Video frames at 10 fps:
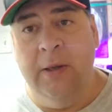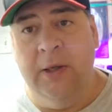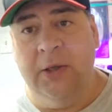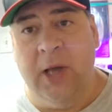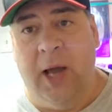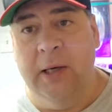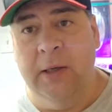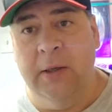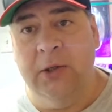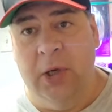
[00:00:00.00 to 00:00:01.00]
The sun,
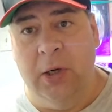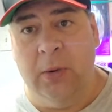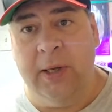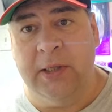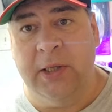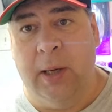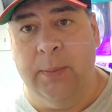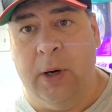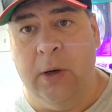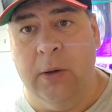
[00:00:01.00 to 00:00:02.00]
so you don't get
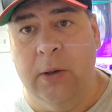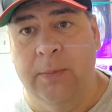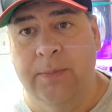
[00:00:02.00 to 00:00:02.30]
sunburned,